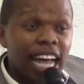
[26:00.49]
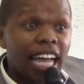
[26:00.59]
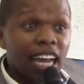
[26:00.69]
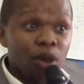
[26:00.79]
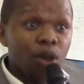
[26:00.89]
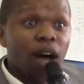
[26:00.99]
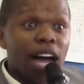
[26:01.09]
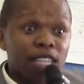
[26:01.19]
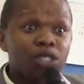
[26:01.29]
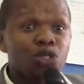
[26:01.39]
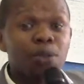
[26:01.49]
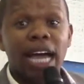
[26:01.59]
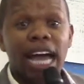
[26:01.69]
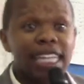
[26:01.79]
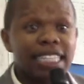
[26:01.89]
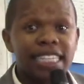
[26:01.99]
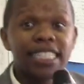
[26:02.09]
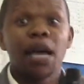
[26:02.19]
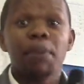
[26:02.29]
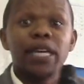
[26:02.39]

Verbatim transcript: allow your heart to be hardened. Be